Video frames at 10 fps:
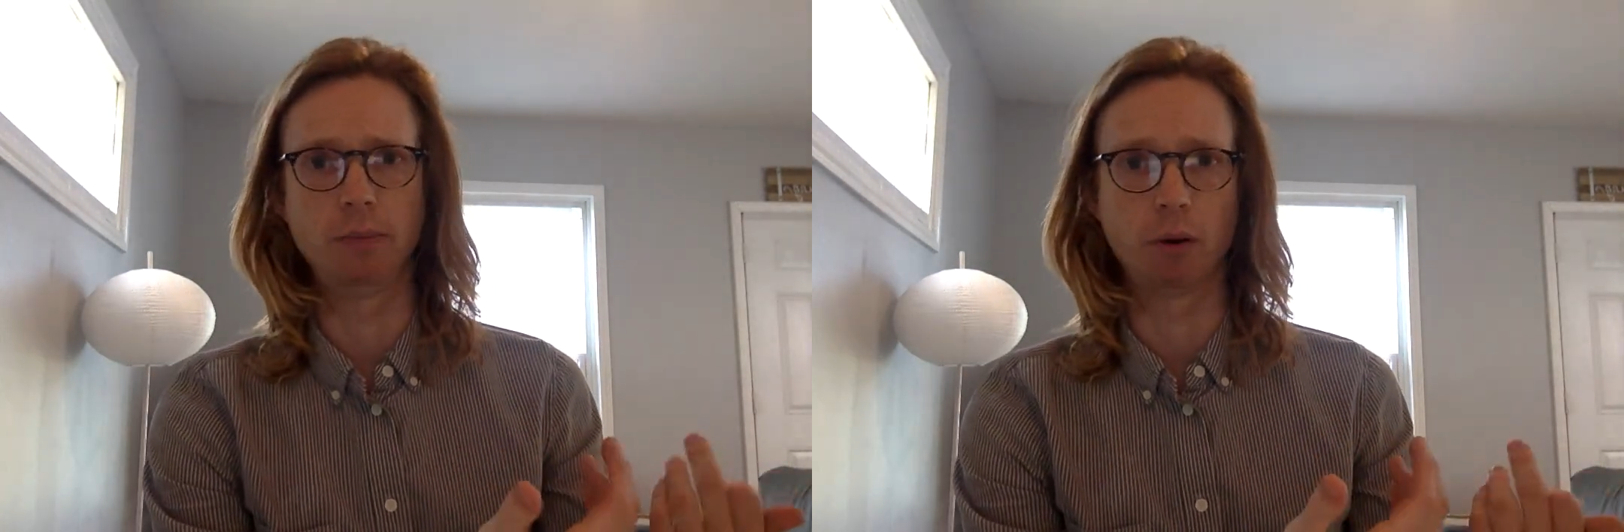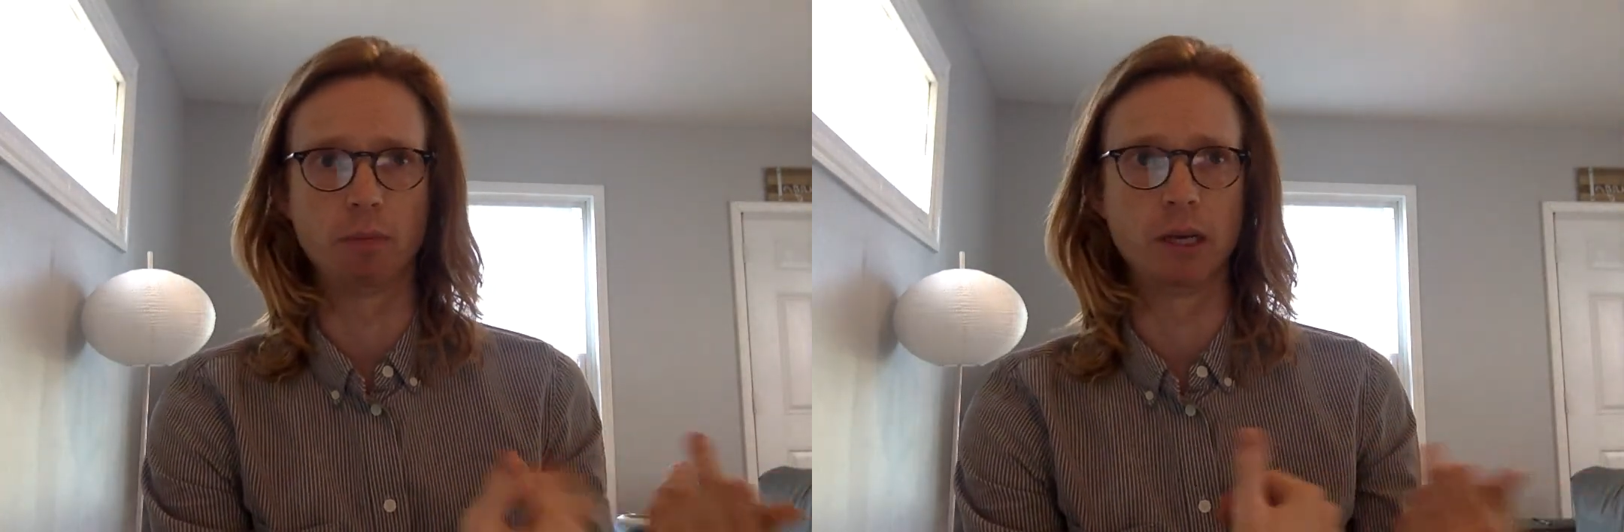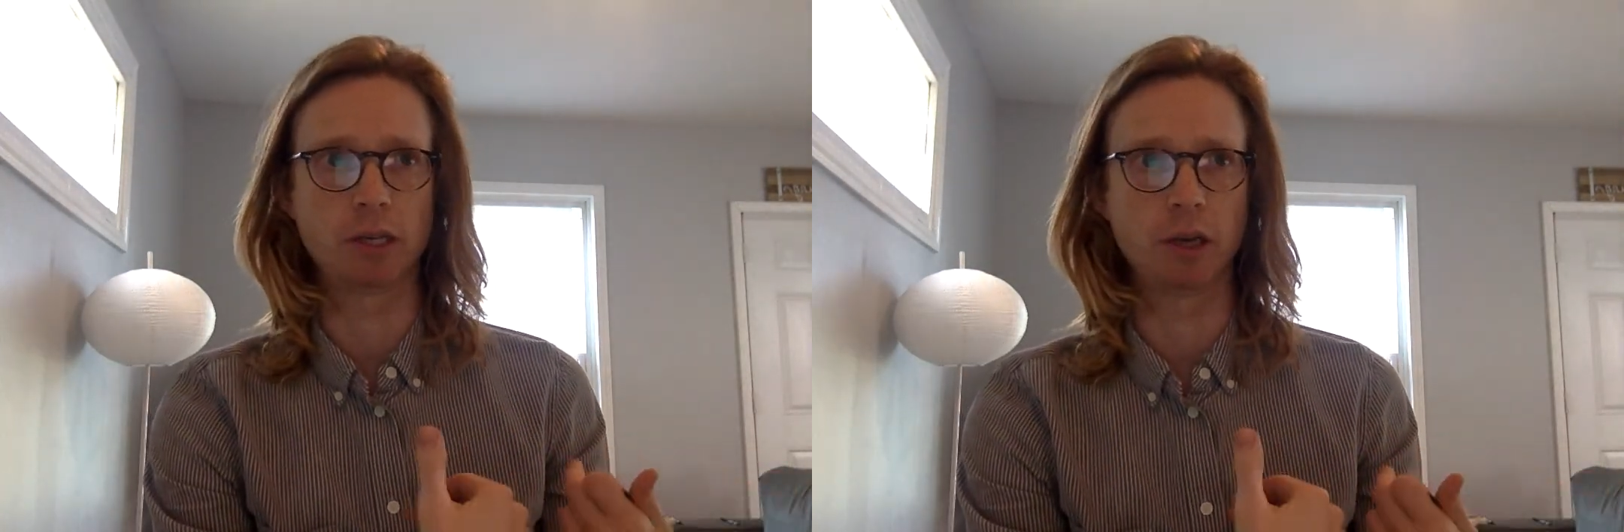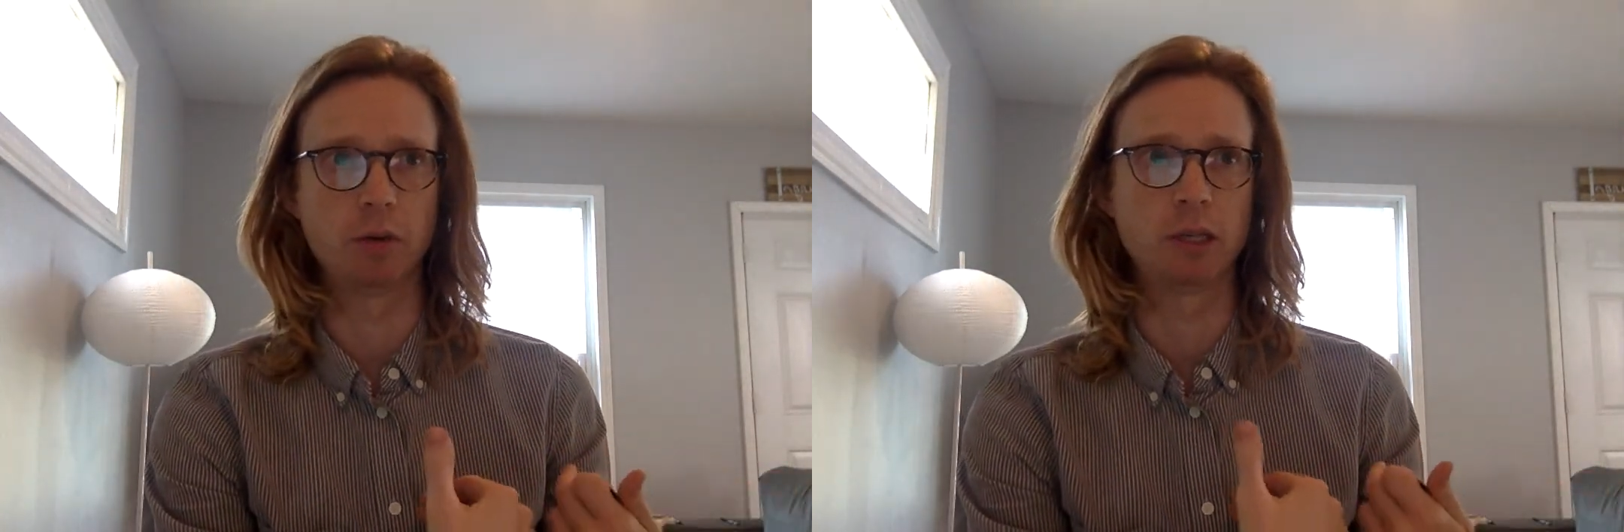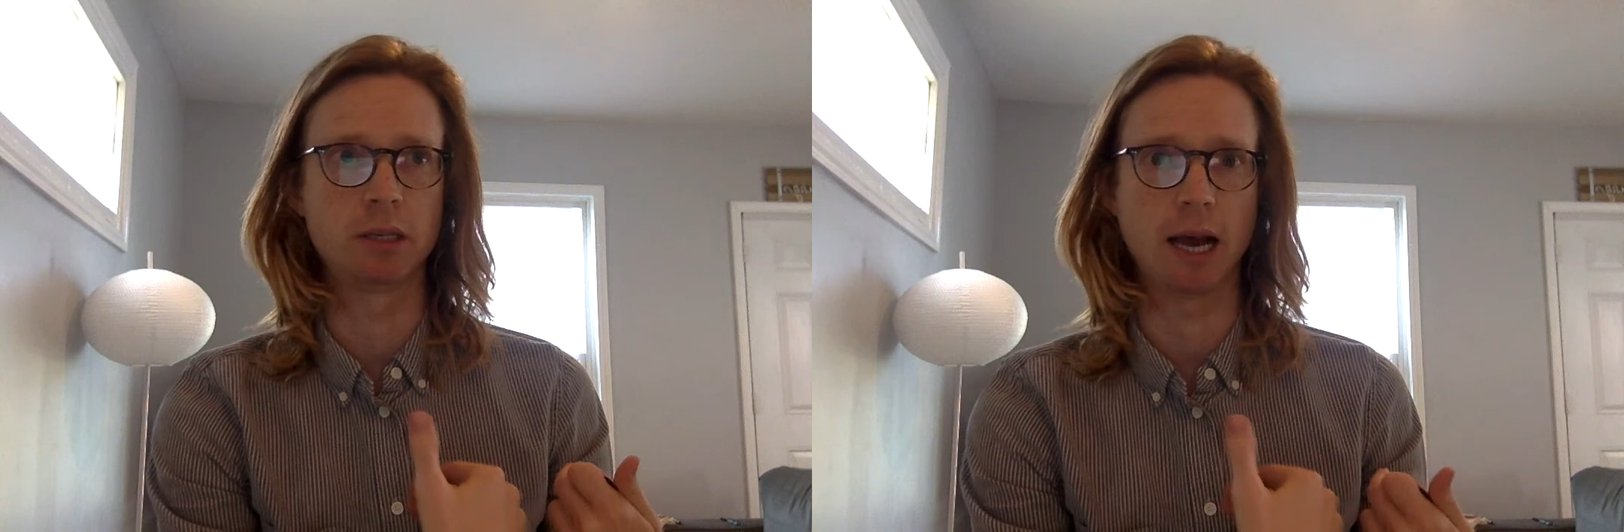
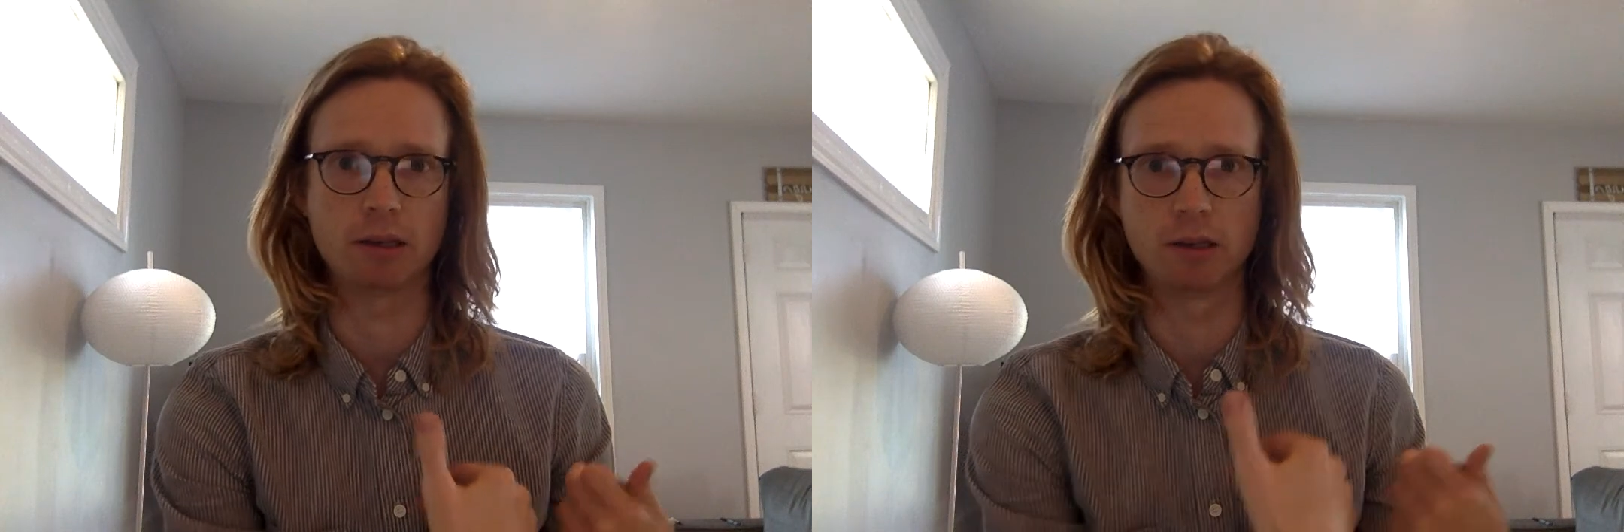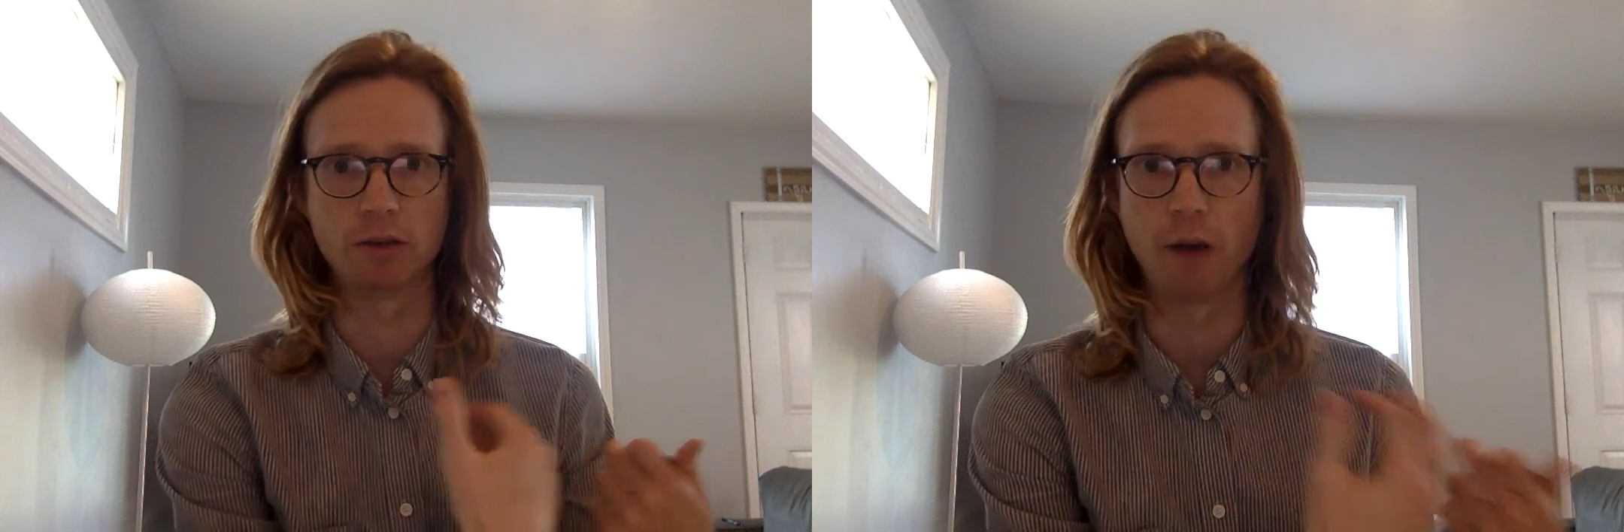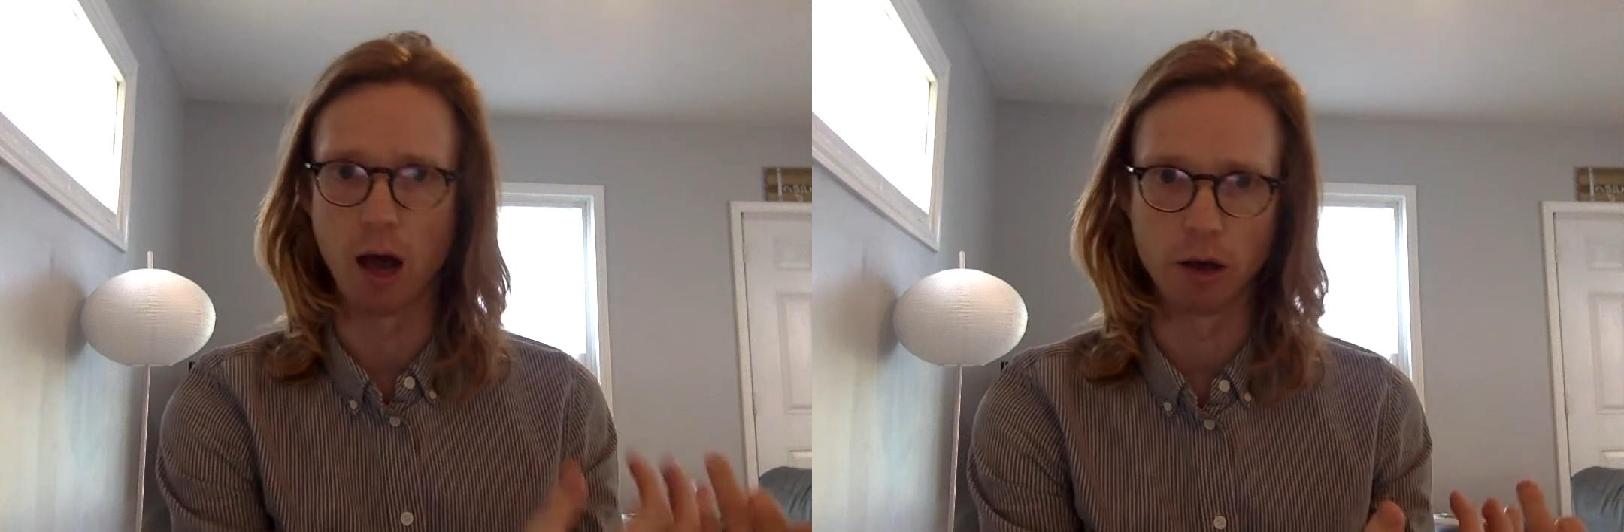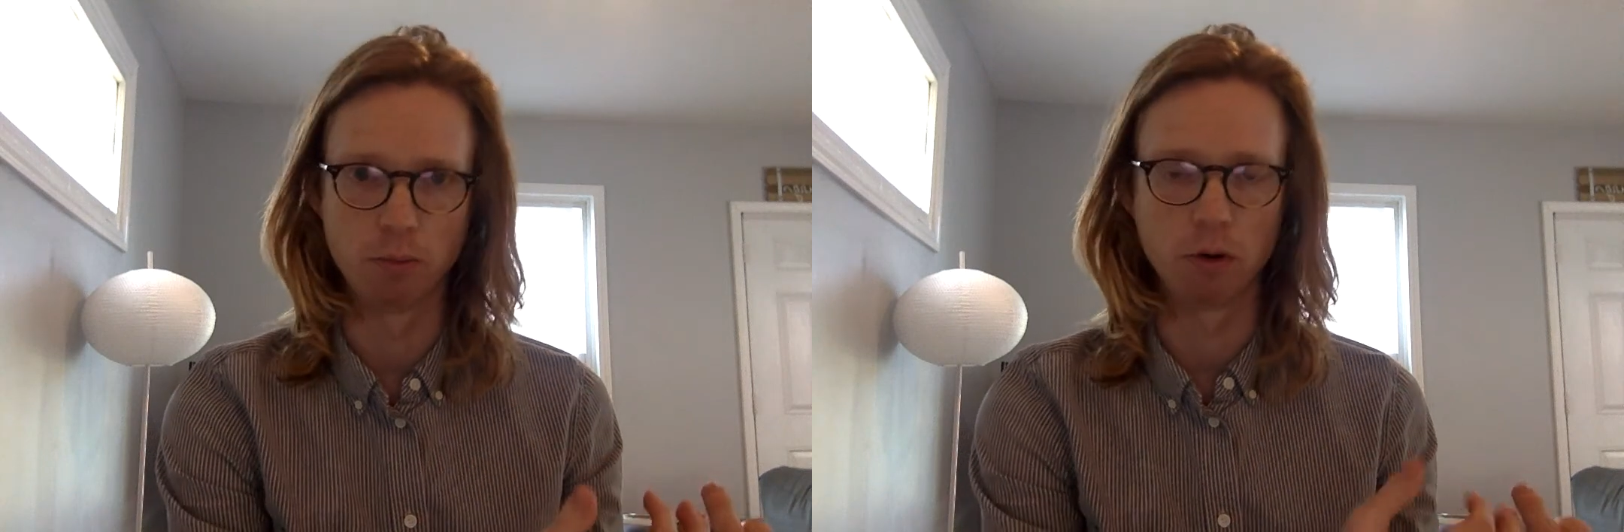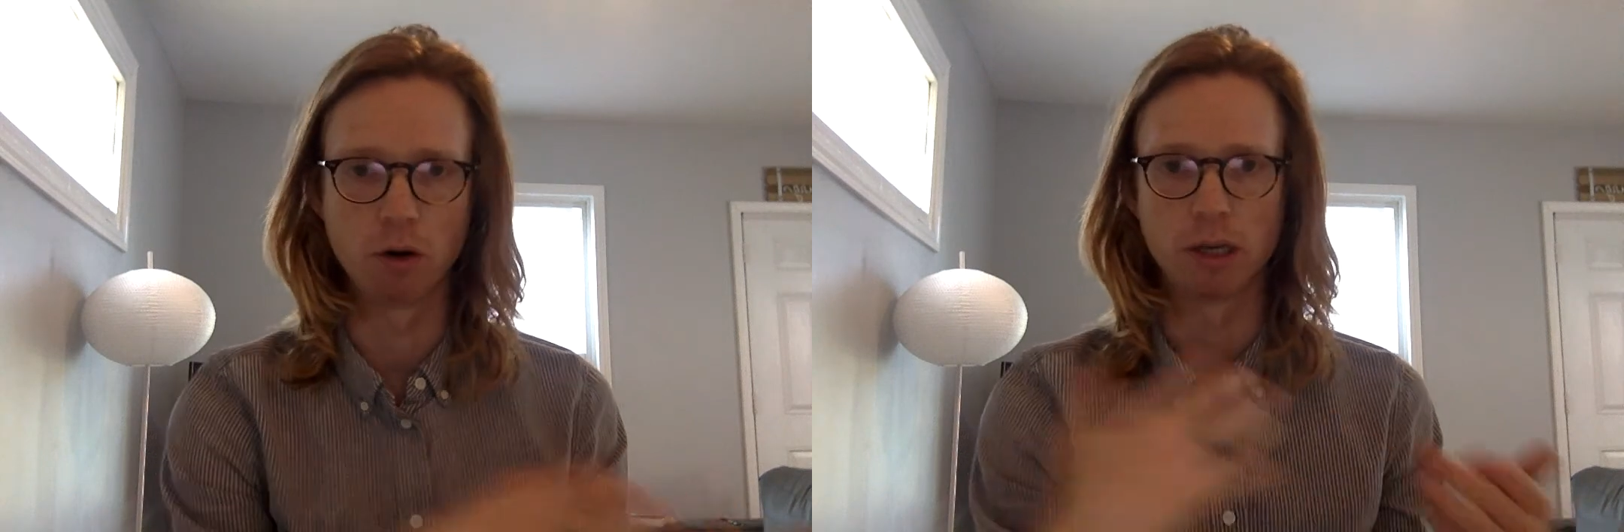promiscuous sex as valuable,